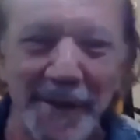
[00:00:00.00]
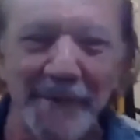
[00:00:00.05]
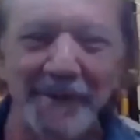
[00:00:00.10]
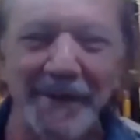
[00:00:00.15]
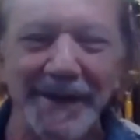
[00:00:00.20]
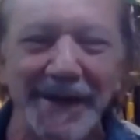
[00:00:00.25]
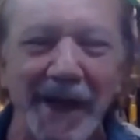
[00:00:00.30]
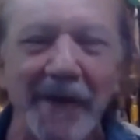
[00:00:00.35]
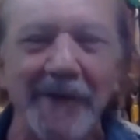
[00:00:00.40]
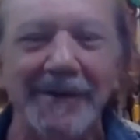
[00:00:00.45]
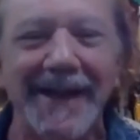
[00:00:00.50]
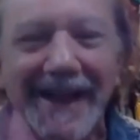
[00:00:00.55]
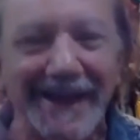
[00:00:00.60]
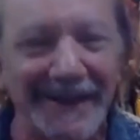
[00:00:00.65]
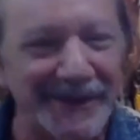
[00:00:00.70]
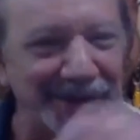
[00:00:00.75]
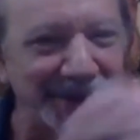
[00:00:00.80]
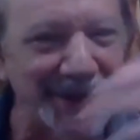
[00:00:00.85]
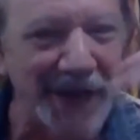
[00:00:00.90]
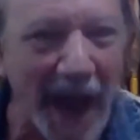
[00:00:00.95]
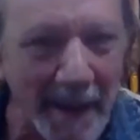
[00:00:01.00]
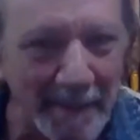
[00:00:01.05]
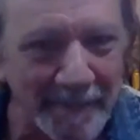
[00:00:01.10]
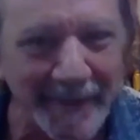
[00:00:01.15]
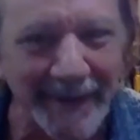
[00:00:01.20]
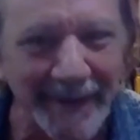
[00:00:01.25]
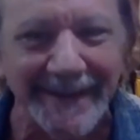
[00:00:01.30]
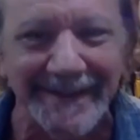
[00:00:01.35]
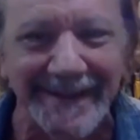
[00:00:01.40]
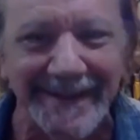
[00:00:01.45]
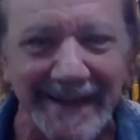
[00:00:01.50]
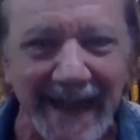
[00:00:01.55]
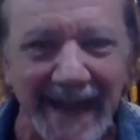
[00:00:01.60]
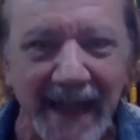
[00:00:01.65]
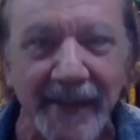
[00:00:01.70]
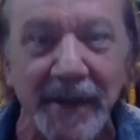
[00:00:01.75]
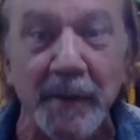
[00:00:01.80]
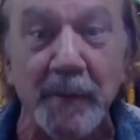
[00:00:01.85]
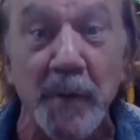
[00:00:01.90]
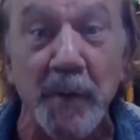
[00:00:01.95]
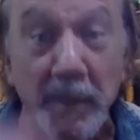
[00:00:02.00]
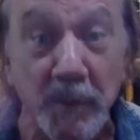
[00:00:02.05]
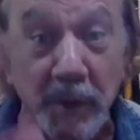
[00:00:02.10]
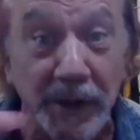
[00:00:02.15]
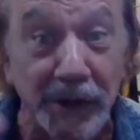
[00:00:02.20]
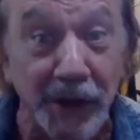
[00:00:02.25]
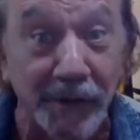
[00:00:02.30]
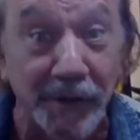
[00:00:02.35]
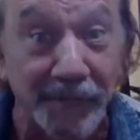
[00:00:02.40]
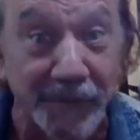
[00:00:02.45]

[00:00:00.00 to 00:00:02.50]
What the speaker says: would go like shopping together, and we would look